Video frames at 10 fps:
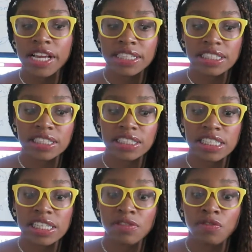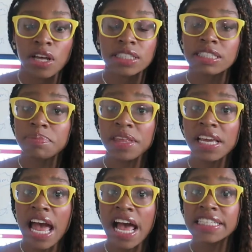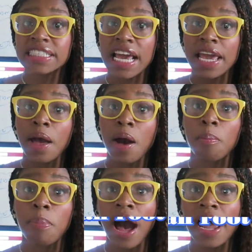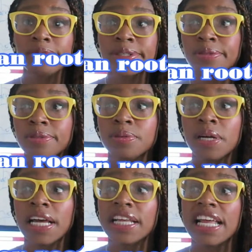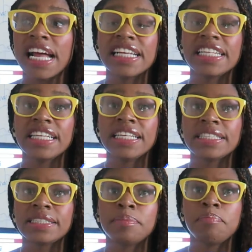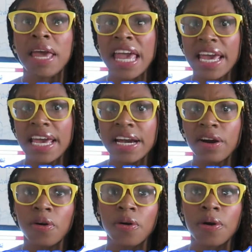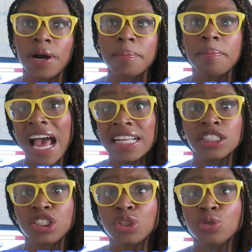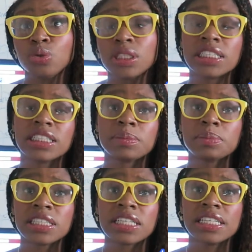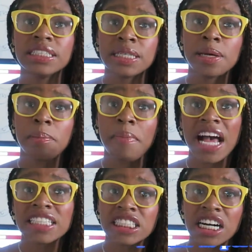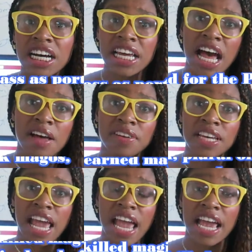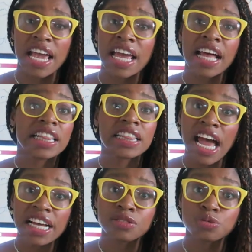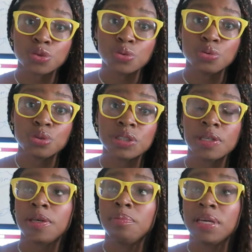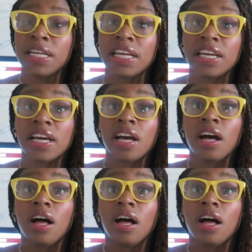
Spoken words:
instance, if something has a pi root that is meg or magnitude, and something is magi having a Latin root meaning